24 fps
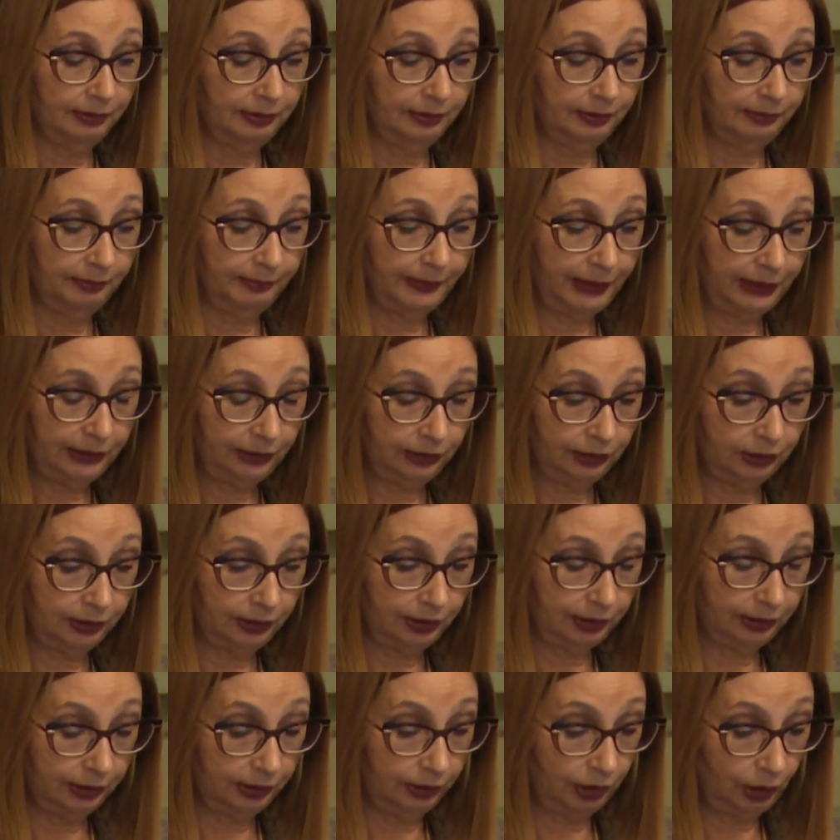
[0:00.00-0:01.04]

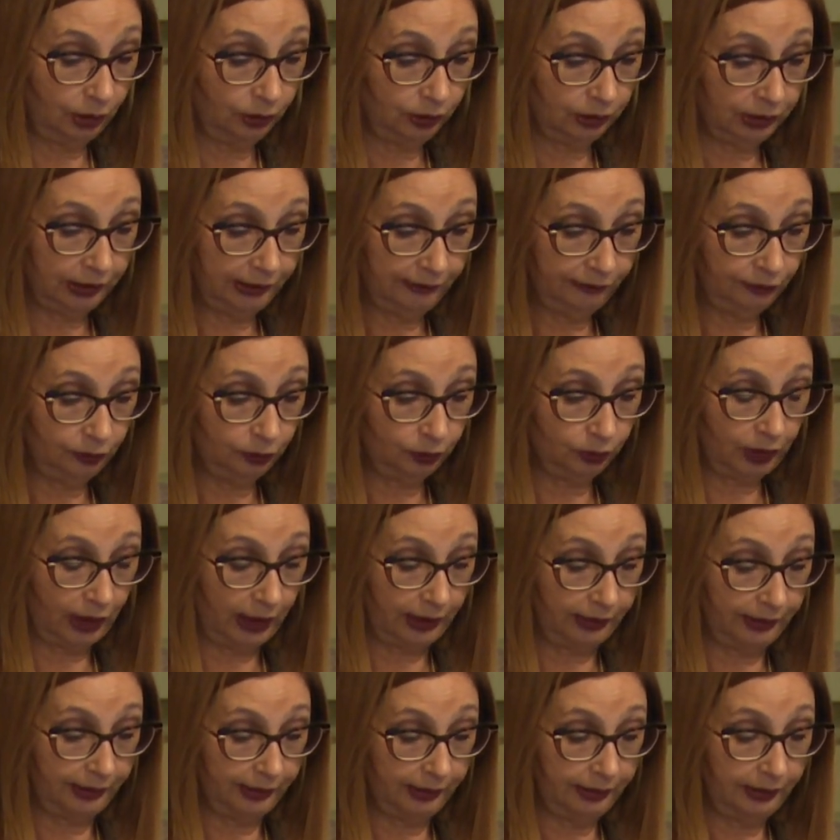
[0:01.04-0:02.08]
might not live
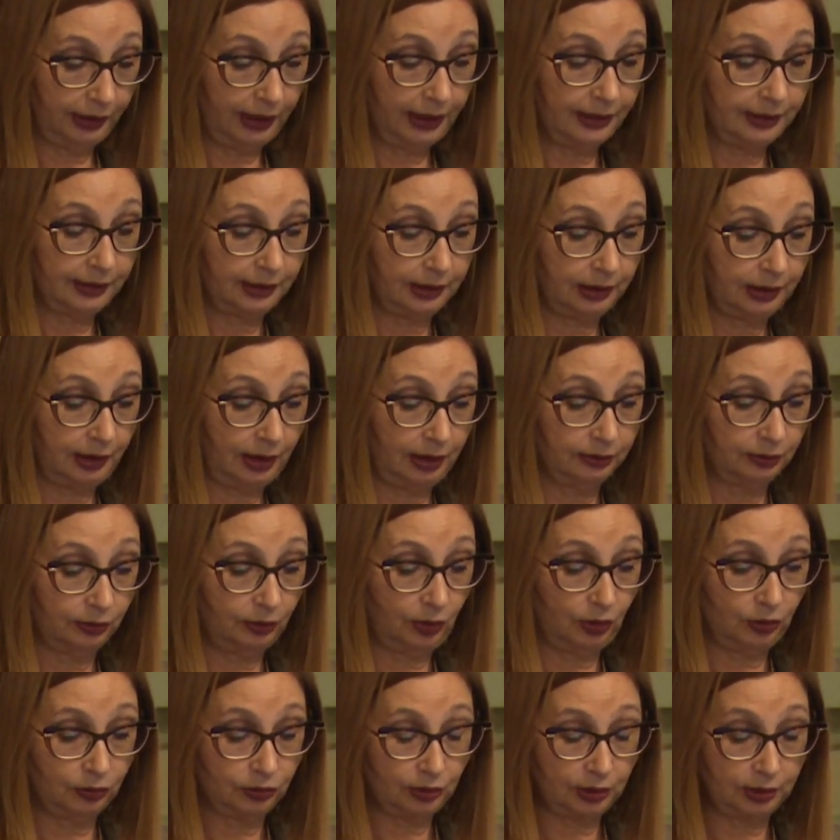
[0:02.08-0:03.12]
together as a
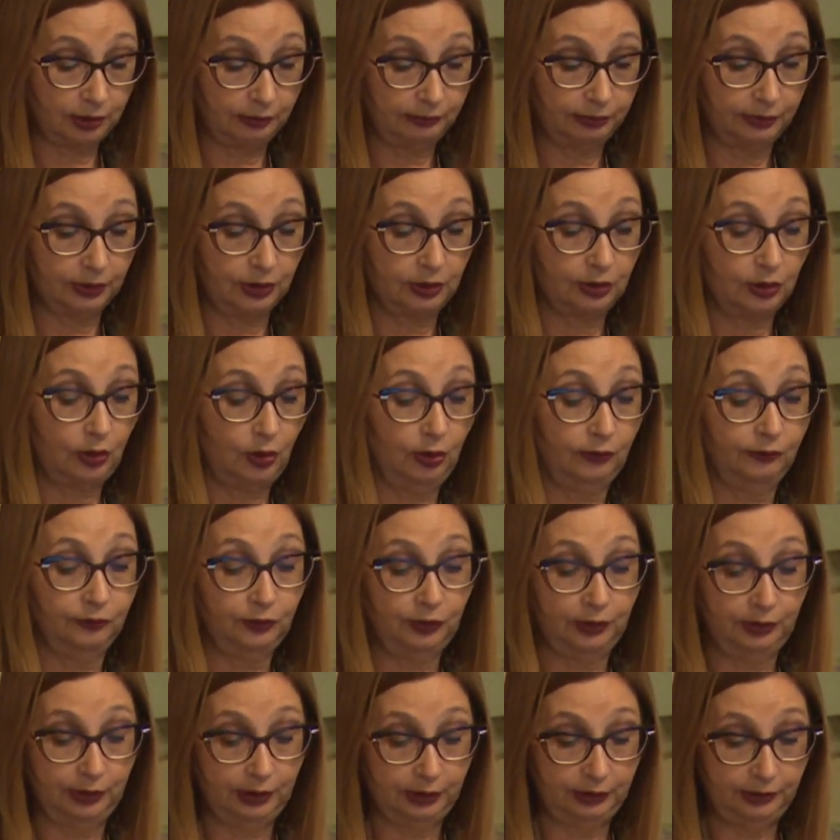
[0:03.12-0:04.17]
consequence
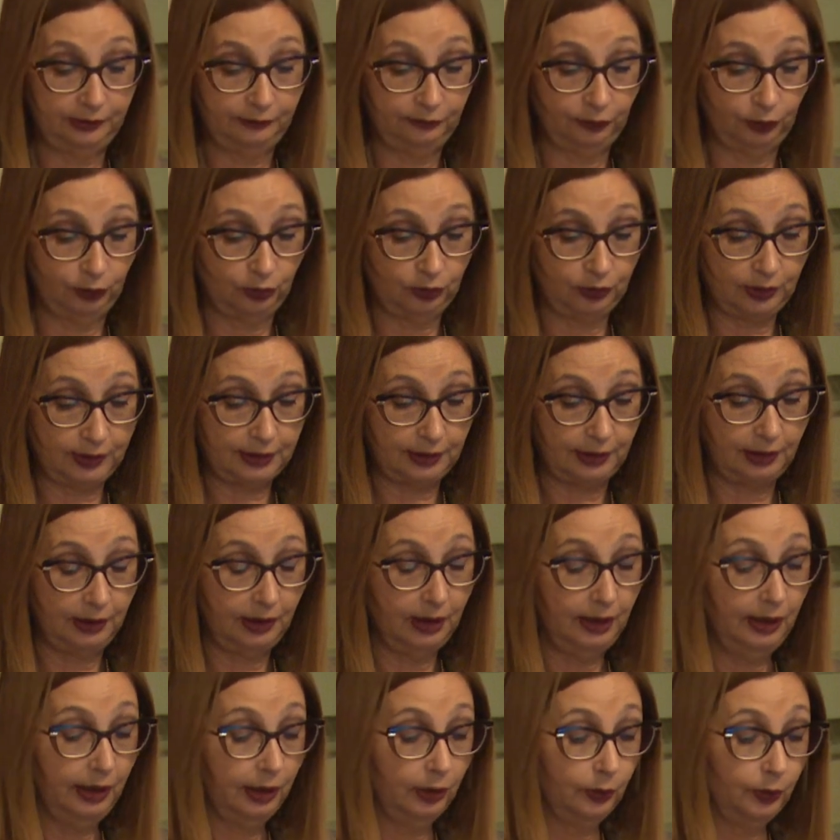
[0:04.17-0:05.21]
of the divorce,
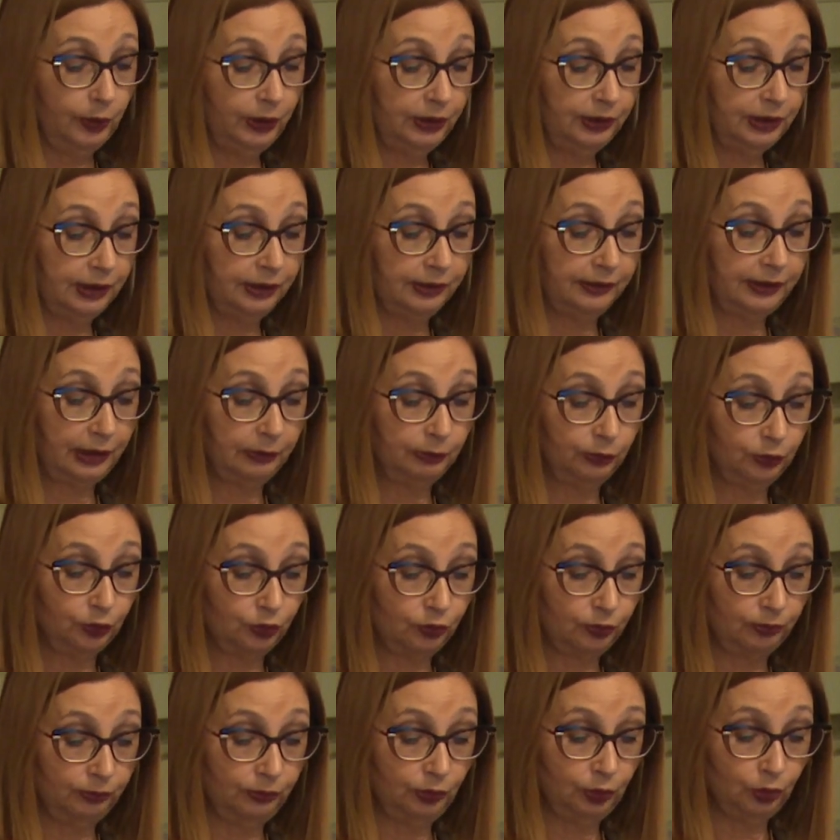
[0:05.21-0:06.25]
quitting their
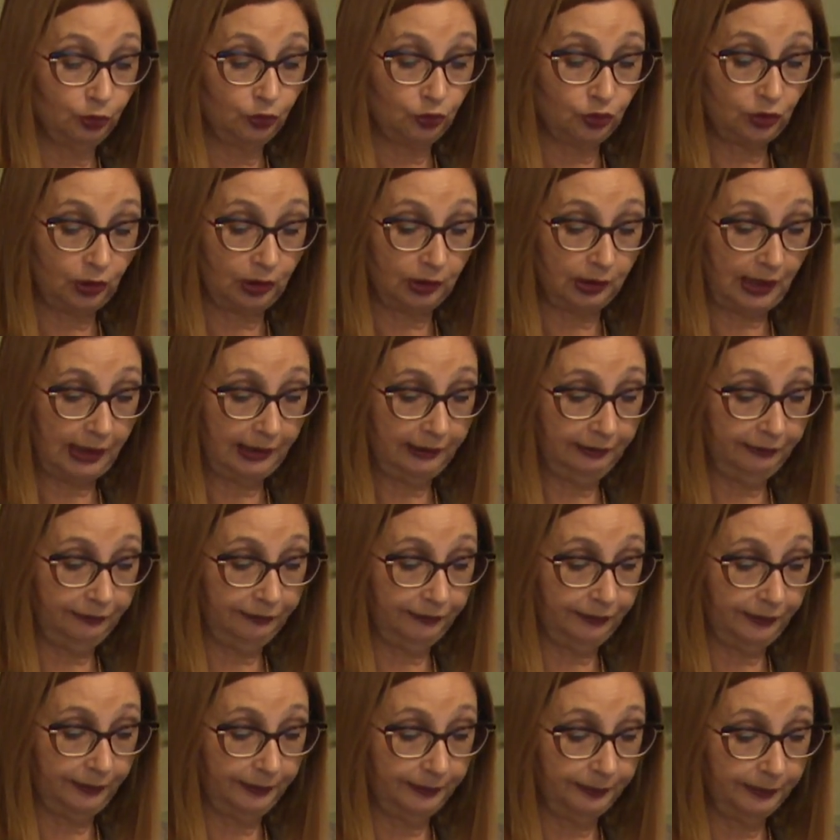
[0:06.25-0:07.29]
mutual
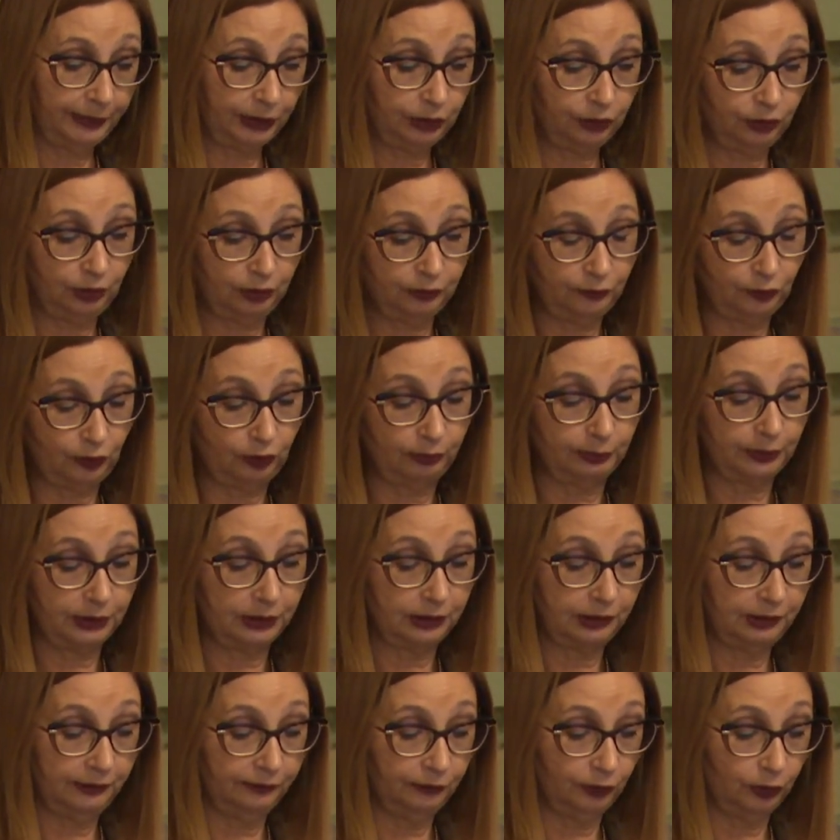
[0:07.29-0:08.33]
life, but not formally
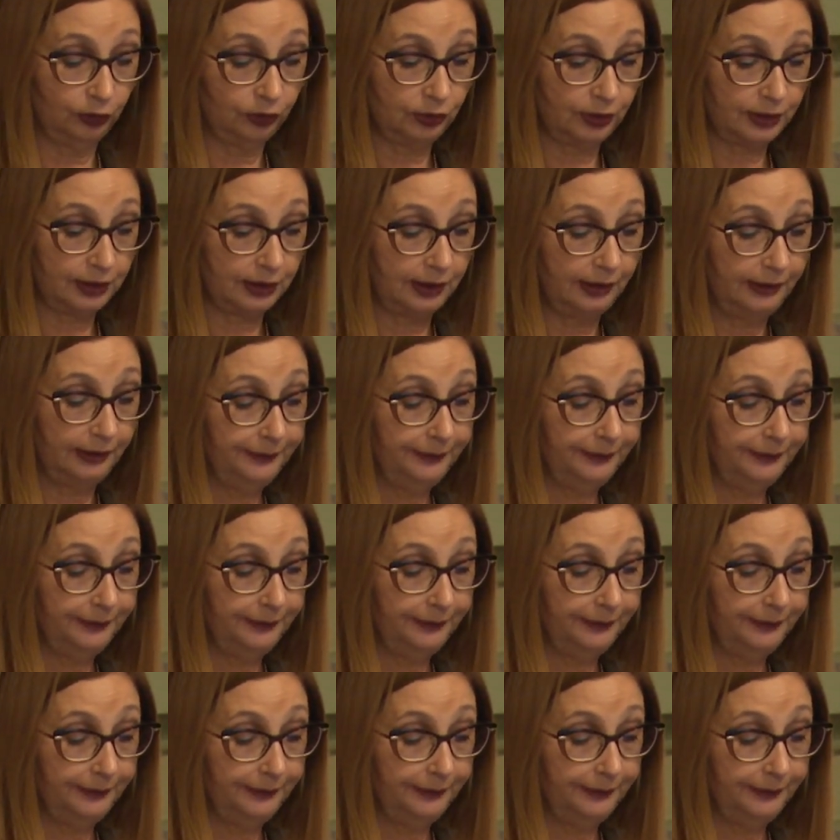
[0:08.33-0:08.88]
divorced,